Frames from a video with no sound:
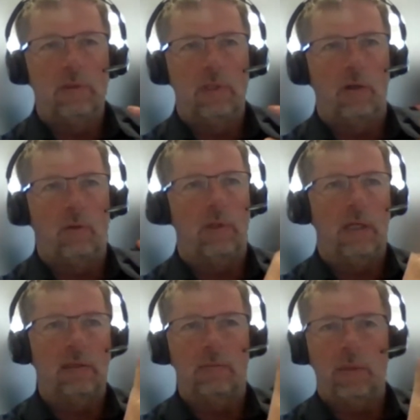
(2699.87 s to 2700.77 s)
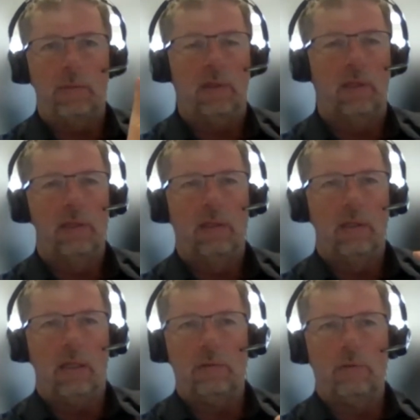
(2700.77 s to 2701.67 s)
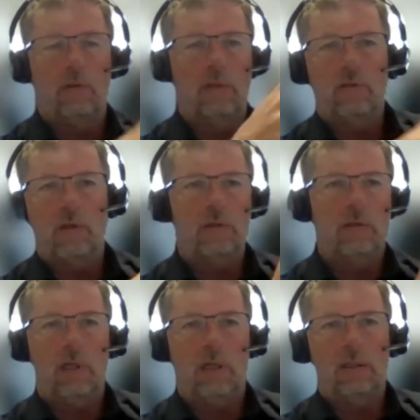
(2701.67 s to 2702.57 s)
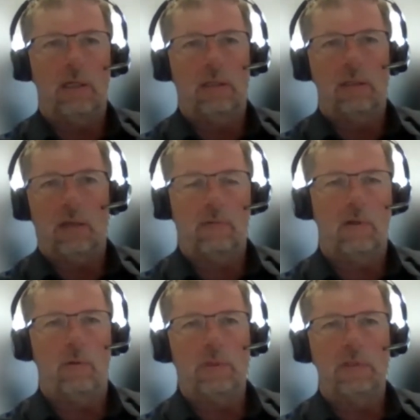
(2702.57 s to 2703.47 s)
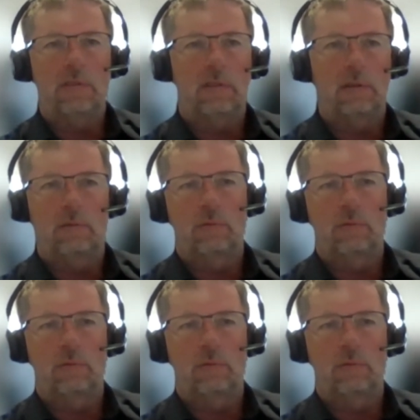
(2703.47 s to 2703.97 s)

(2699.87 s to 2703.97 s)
denominator, maybe, and you can exchange the data and have a home assistant